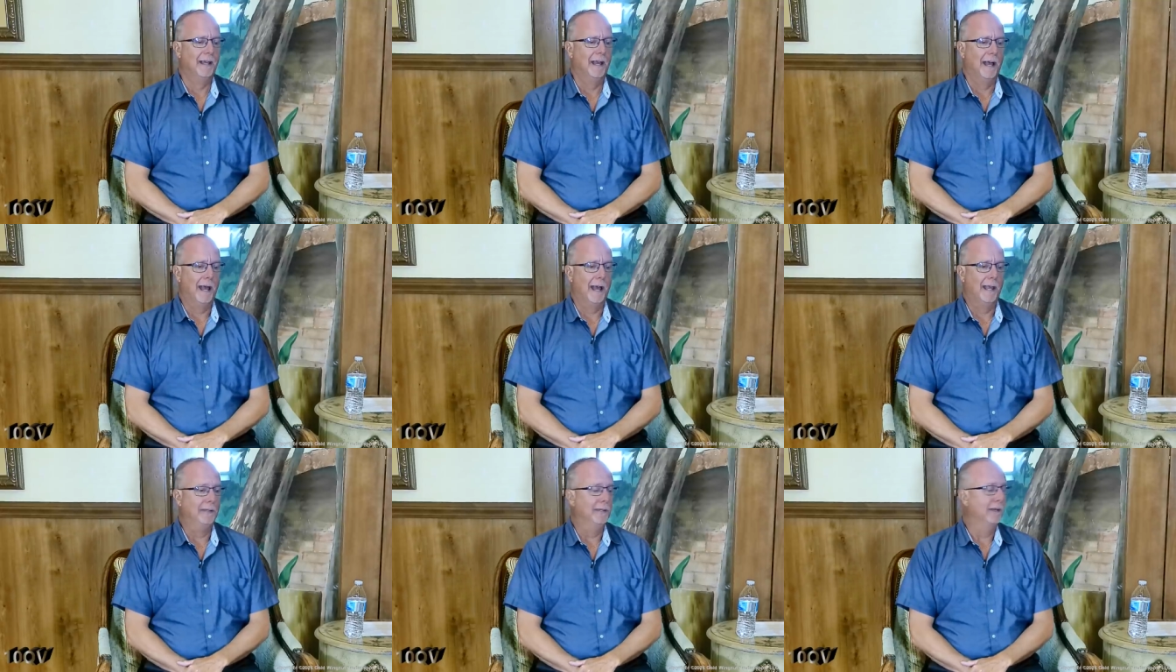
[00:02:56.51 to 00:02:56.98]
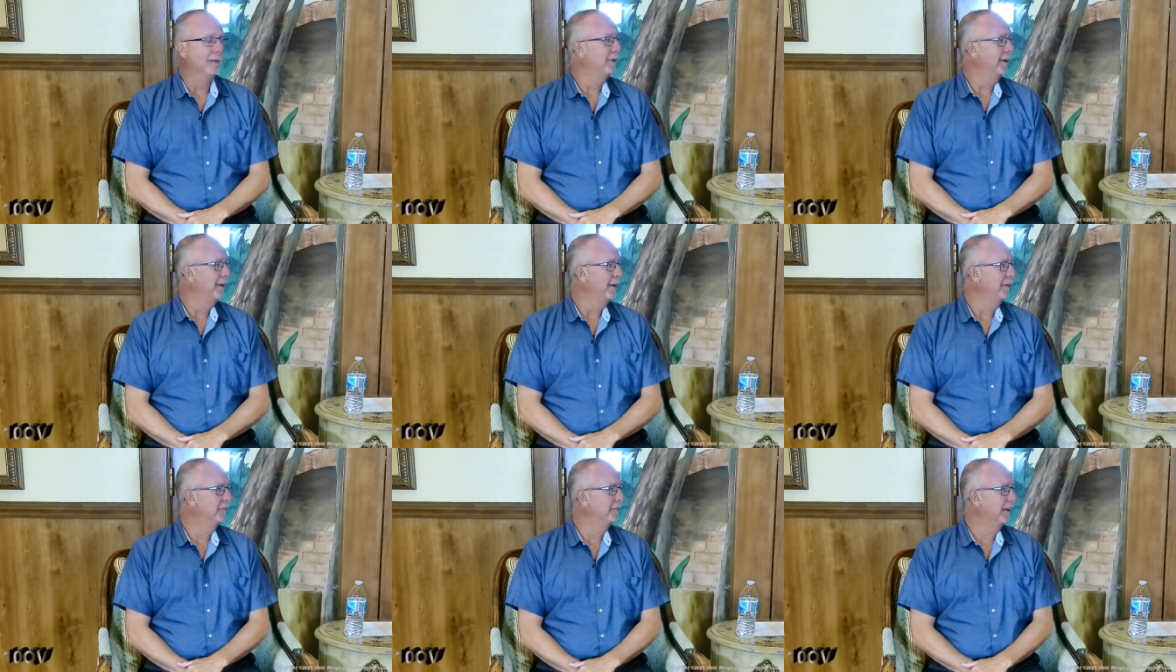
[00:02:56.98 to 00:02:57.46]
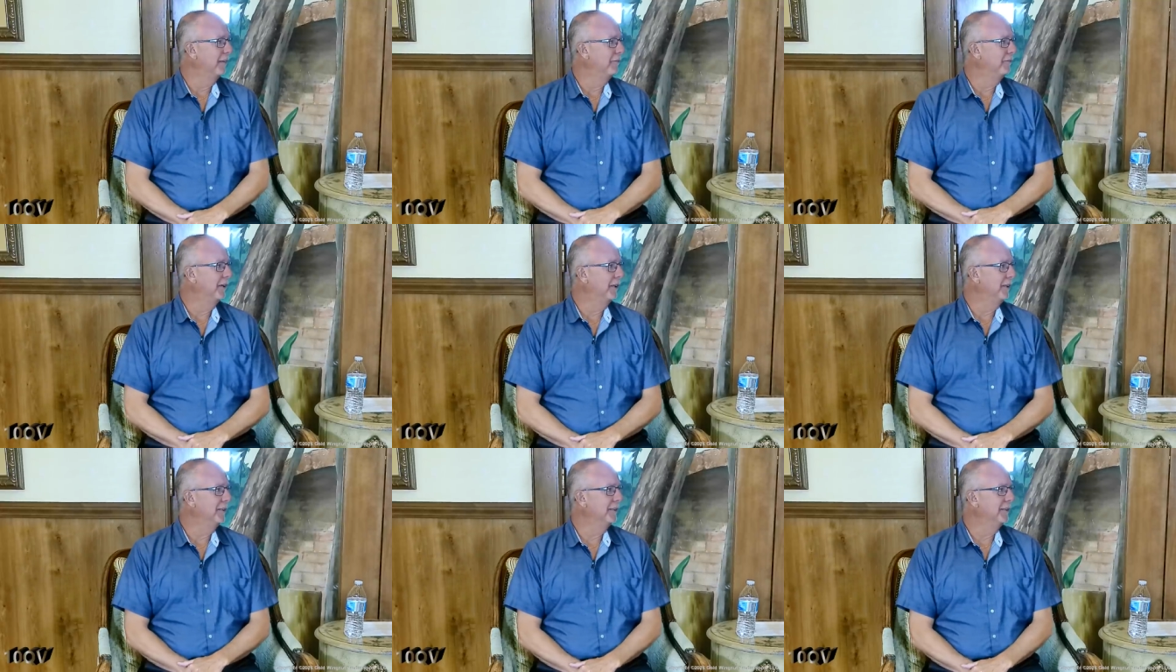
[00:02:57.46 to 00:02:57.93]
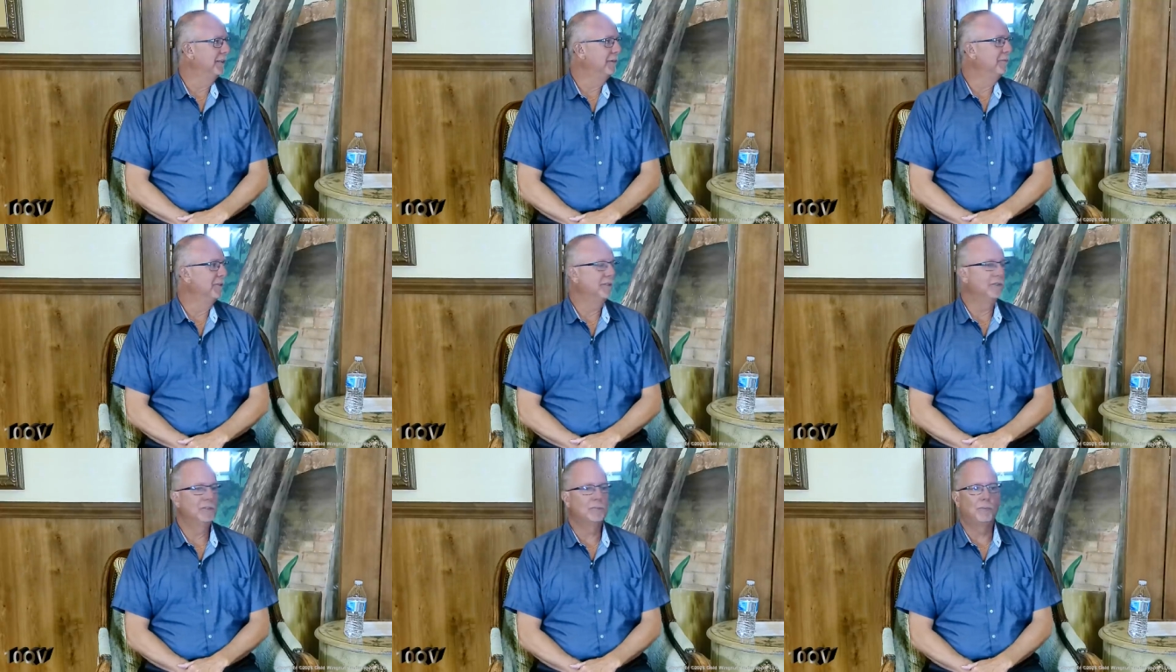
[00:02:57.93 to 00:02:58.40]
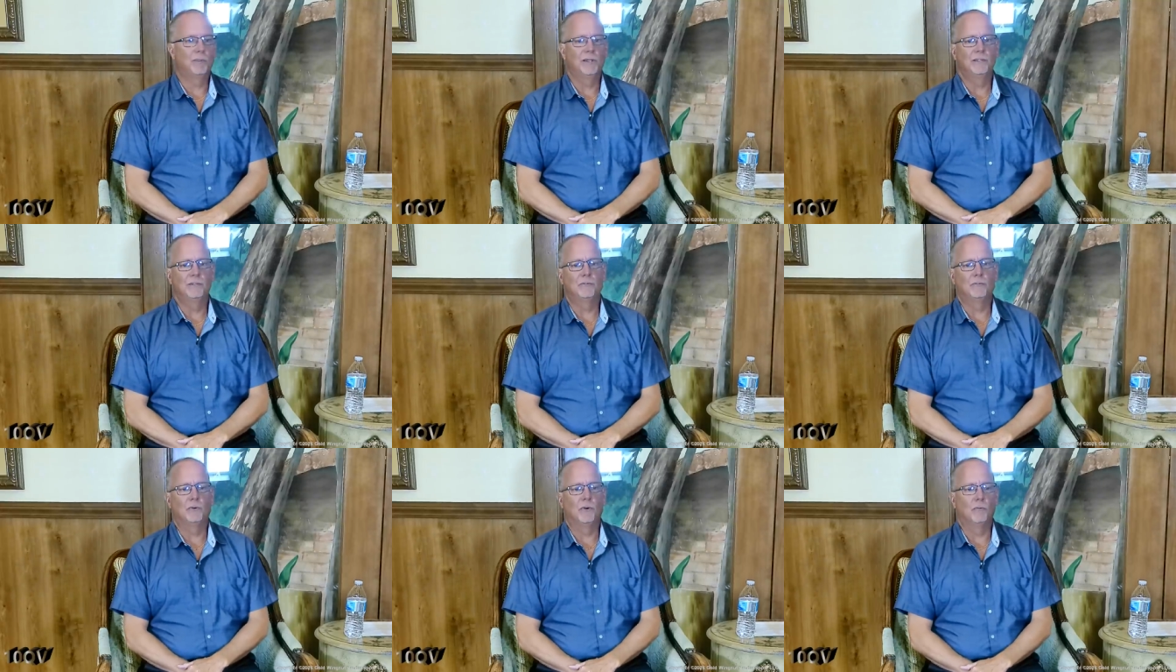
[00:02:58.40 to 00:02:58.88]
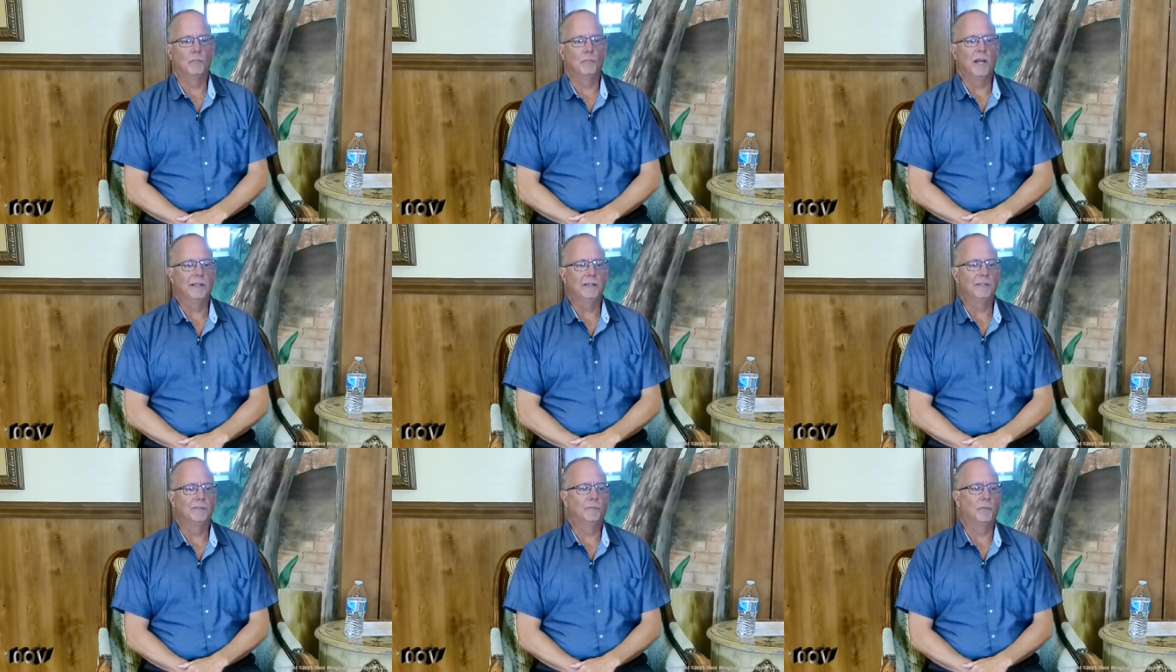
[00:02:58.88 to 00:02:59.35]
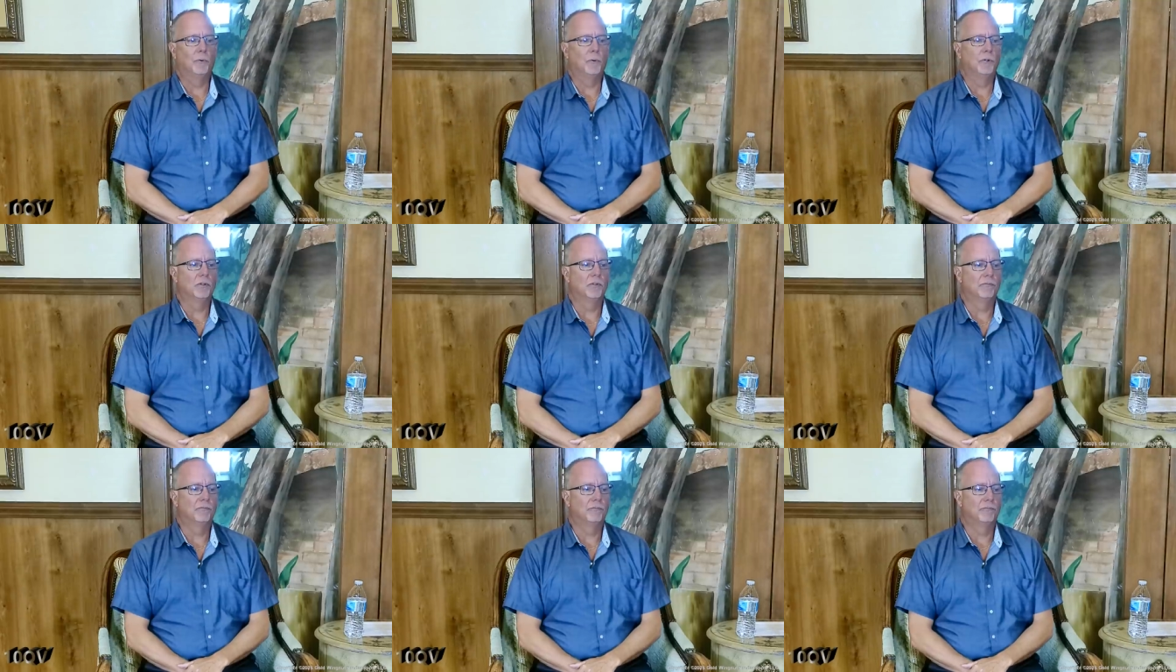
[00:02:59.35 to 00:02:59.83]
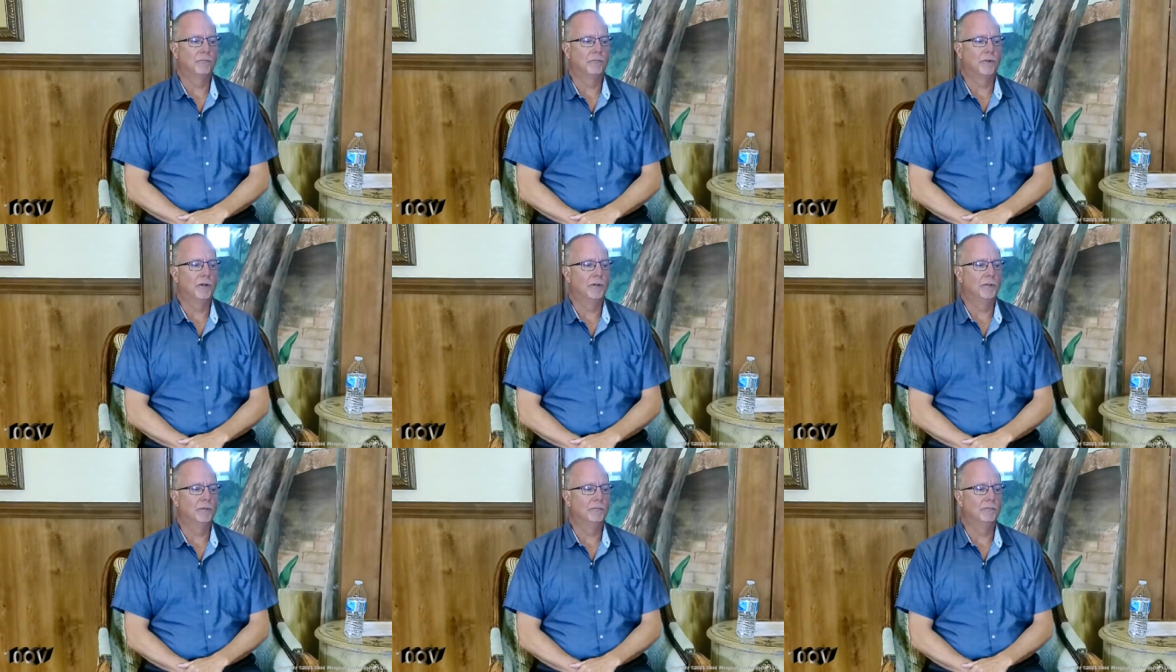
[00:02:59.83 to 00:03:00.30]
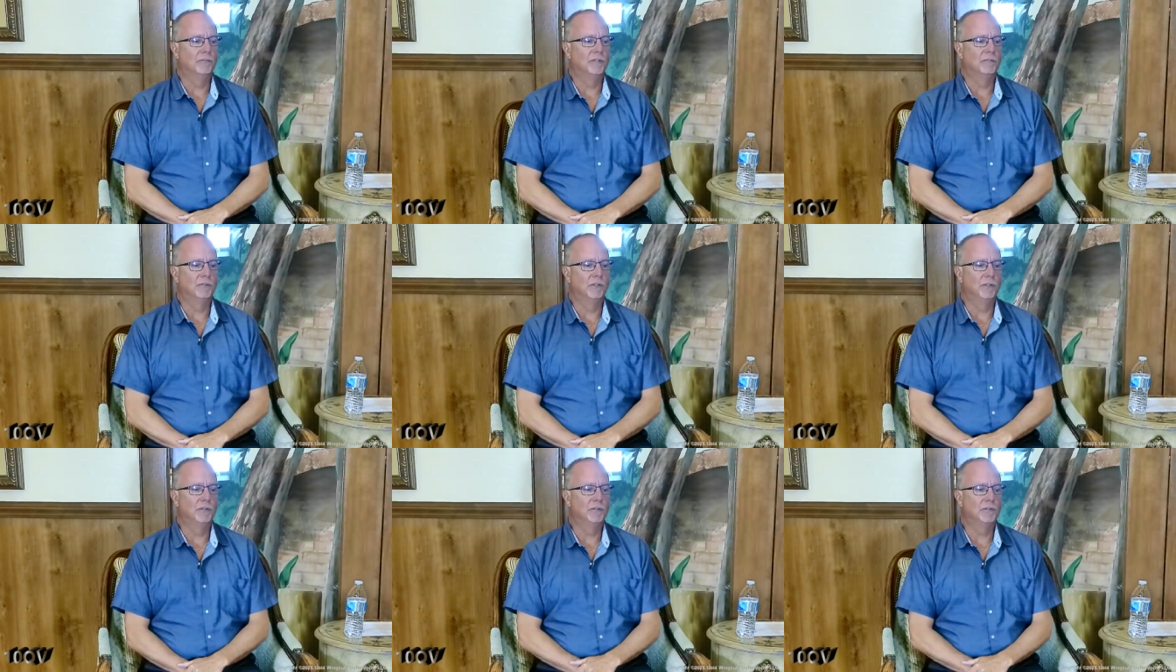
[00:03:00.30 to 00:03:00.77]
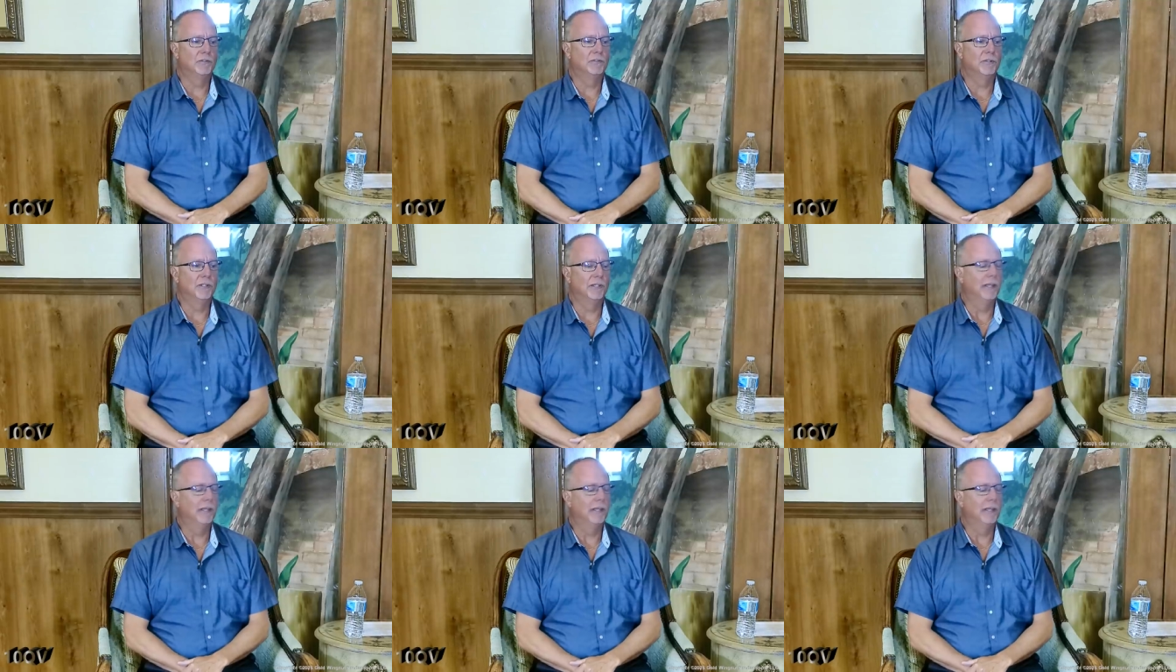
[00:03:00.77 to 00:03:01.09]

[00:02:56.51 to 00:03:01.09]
I never left. I fell in love with this place, drove back and forth from the Villages to